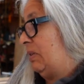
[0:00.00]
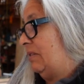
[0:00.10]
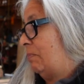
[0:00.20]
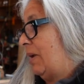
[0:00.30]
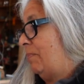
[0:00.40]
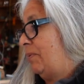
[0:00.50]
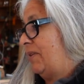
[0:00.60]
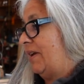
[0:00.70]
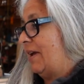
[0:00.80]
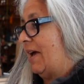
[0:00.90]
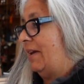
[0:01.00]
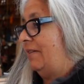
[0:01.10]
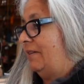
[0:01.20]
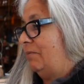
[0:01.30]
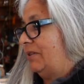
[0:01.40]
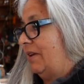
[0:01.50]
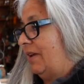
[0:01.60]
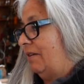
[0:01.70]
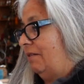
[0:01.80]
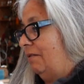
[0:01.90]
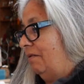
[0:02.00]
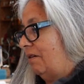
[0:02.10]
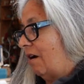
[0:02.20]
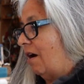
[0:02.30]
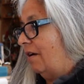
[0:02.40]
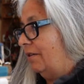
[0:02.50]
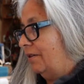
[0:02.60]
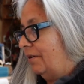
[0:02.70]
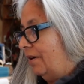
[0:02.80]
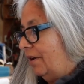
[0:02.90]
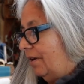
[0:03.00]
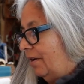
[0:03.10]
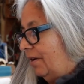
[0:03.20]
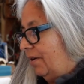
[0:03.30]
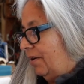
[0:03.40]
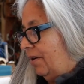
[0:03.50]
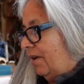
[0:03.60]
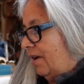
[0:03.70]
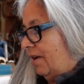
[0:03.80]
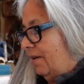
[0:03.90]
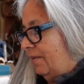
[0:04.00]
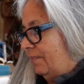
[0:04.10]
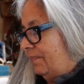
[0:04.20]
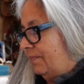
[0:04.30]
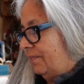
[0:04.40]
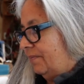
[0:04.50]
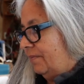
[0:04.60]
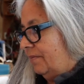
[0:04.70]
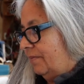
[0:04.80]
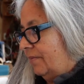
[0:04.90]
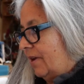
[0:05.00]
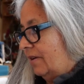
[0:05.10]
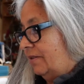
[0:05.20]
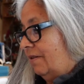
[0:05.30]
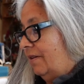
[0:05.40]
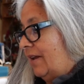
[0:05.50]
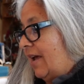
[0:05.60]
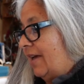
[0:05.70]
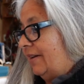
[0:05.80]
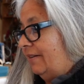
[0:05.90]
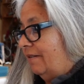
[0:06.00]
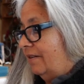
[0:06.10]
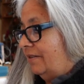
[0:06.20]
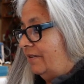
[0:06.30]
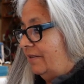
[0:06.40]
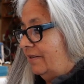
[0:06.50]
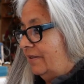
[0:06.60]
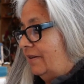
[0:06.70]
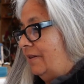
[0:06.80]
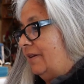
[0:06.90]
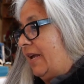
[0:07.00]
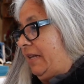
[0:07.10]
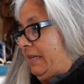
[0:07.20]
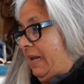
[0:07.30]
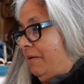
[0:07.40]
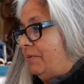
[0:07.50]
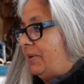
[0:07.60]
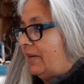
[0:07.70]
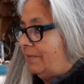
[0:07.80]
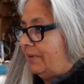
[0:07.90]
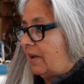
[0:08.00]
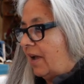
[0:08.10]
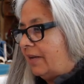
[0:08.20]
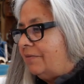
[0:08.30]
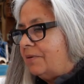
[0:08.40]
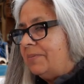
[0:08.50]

piece of paper that I added that was like a little collar. Um, I started adding onto this, and it, and now it becomes kind of